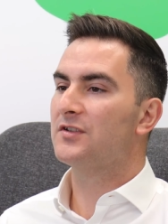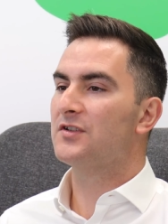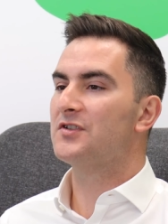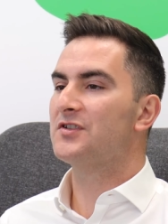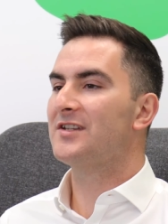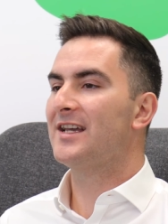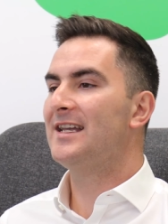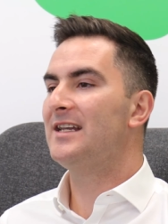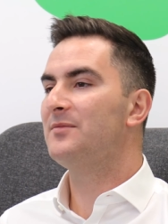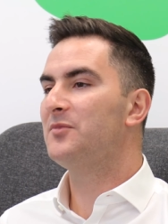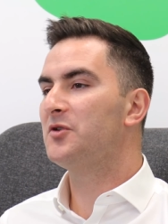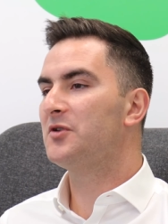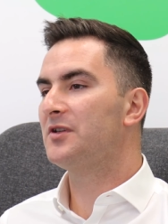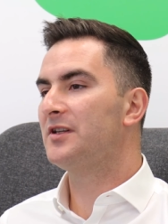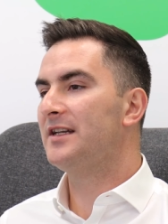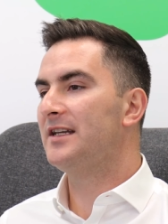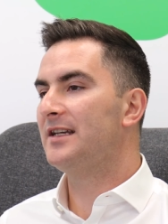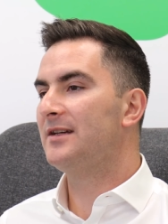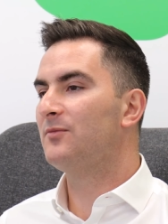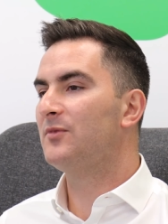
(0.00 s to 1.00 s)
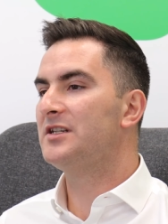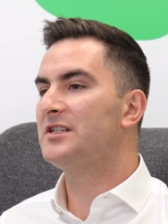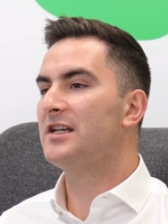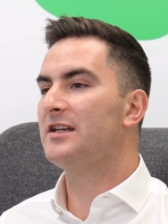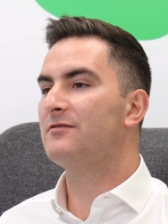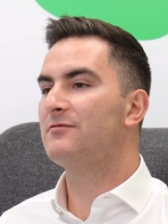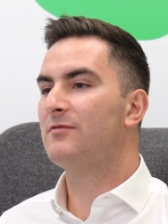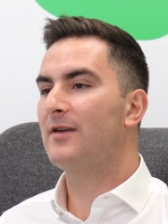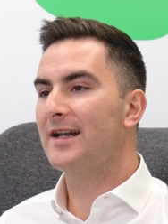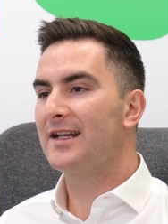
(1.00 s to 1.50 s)
sustainable cleaning which
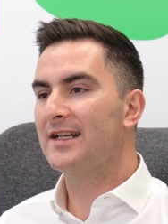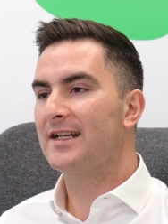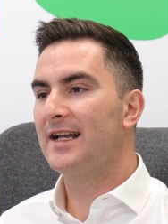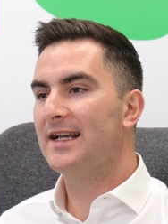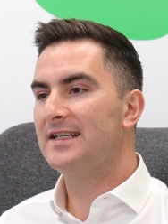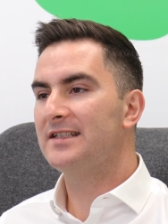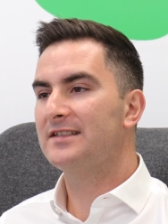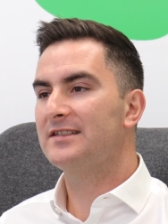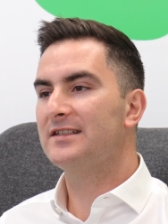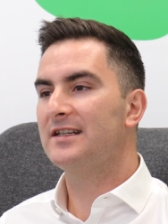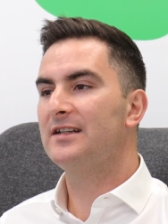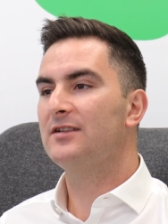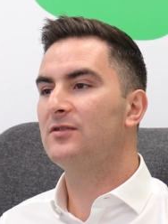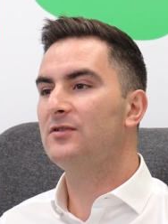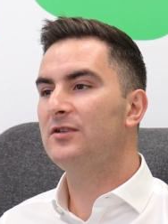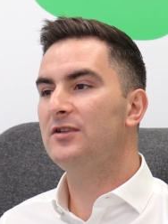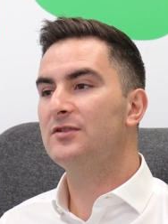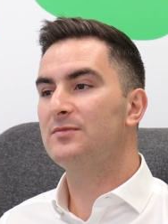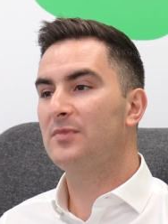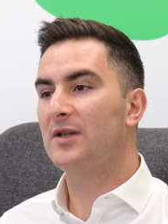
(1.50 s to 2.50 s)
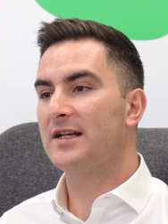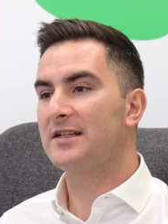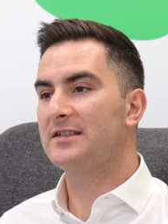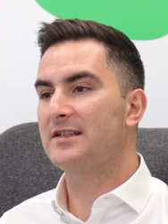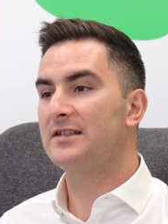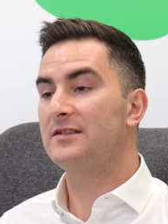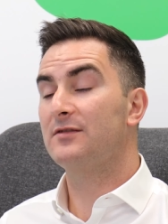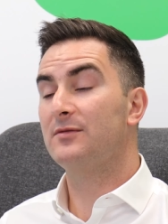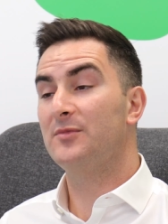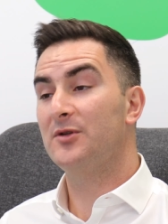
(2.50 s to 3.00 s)
eradicates single-use
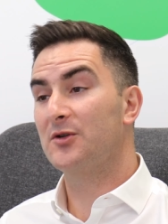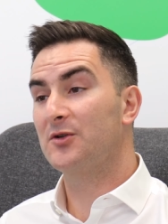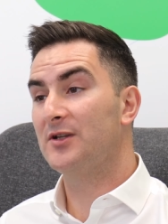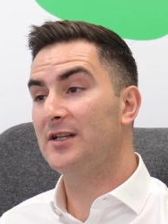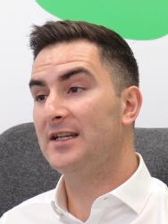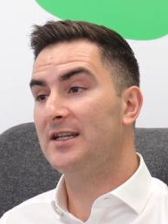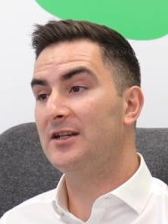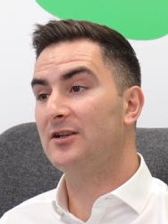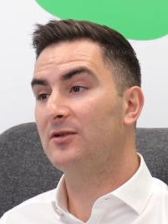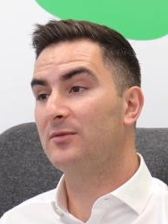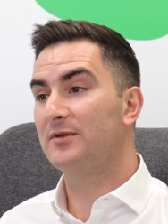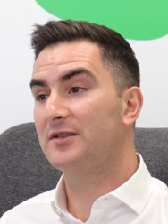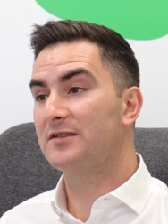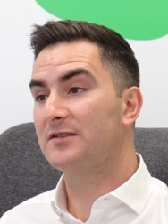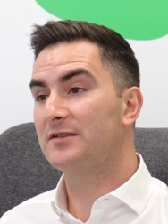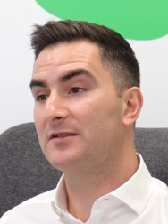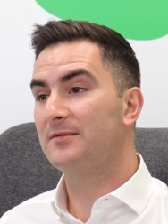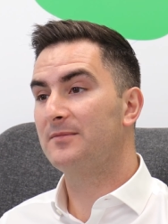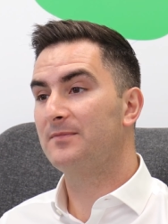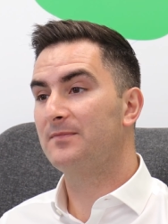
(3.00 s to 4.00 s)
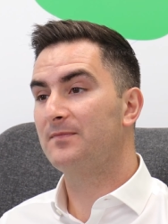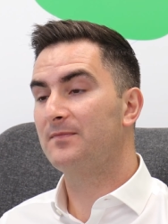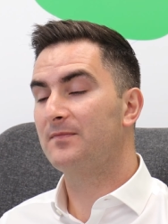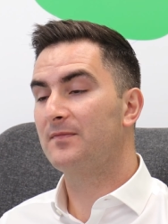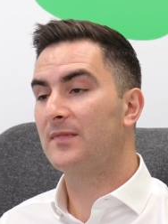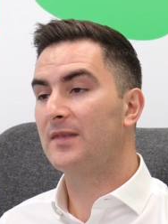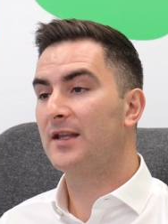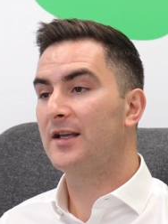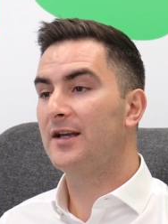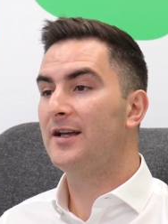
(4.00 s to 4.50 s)
plastics from your cleaning cupboards?
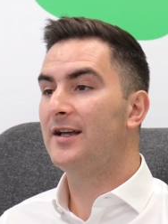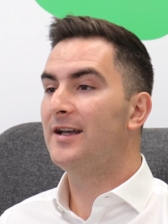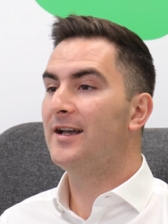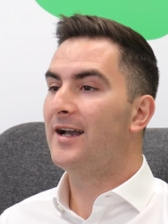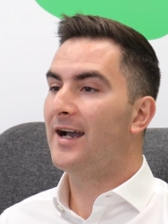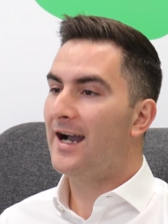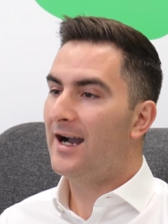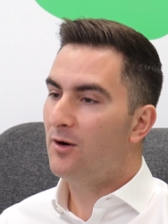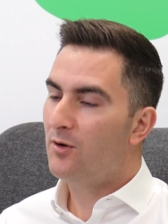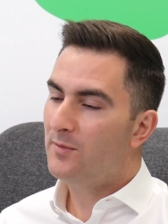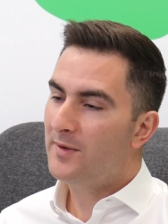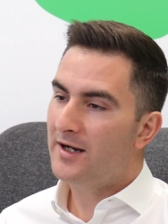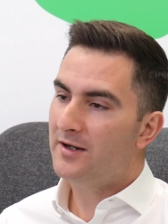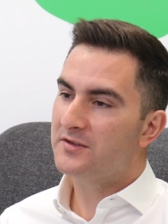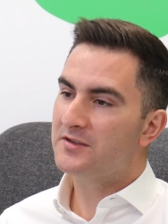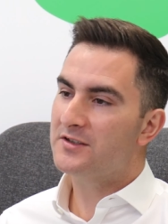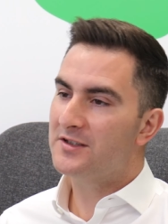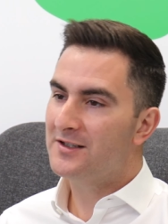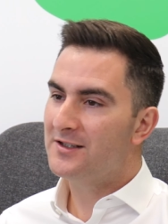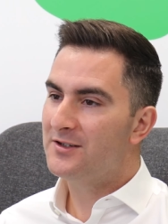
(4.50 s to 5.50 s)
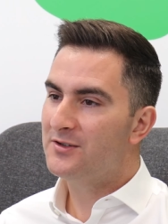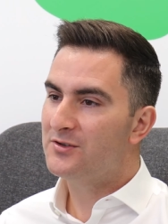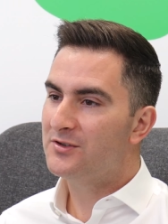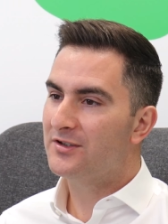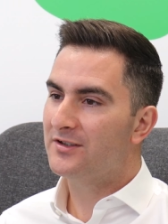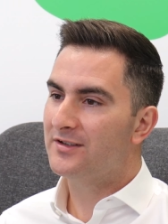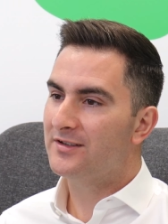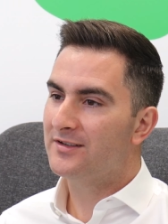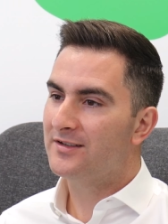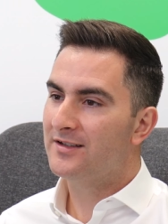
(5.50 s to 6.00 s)
How about a
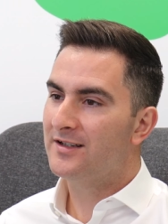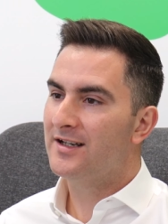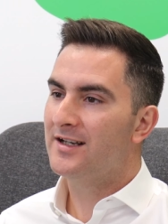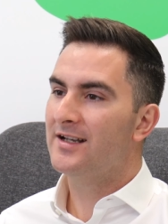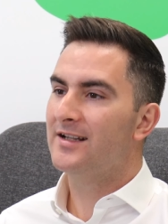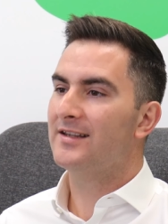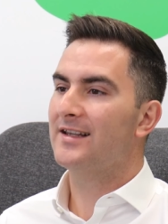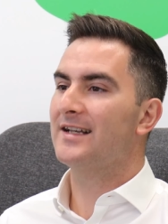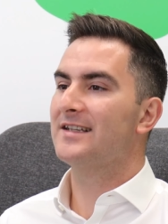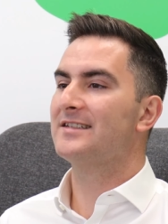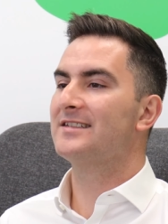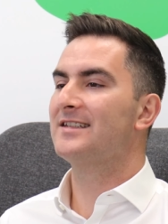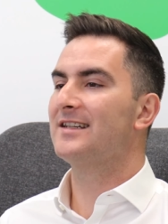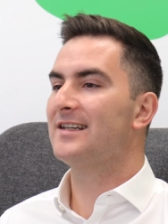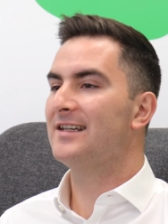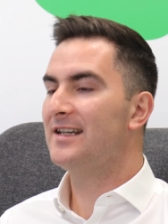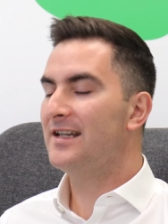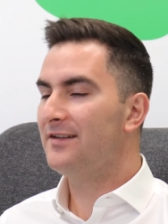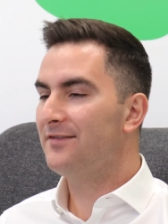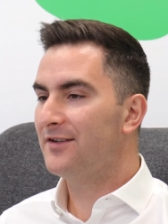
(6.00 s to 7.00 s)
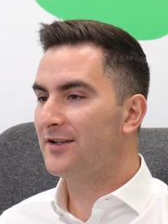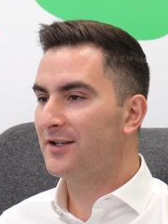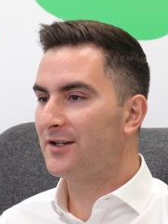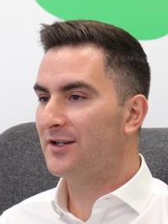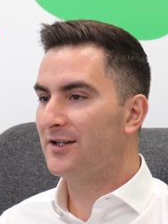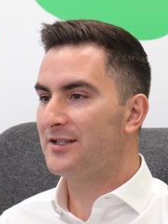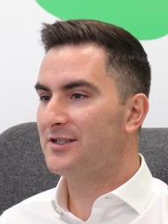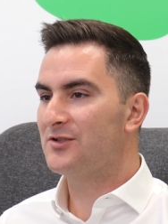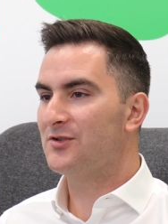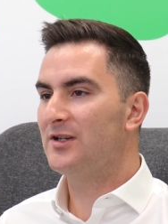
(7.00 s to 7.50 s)
solution that
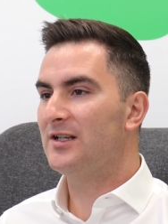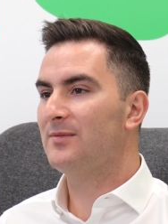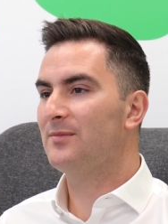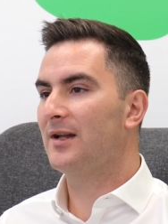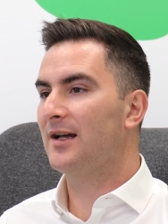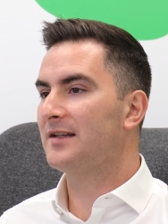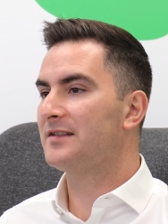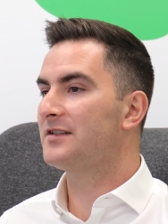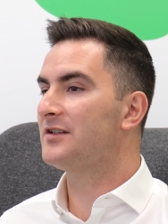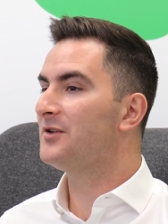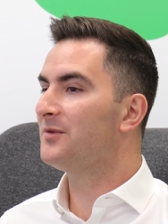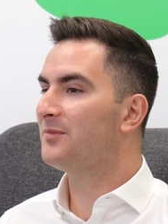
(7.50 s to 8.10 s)
significantly streamlines the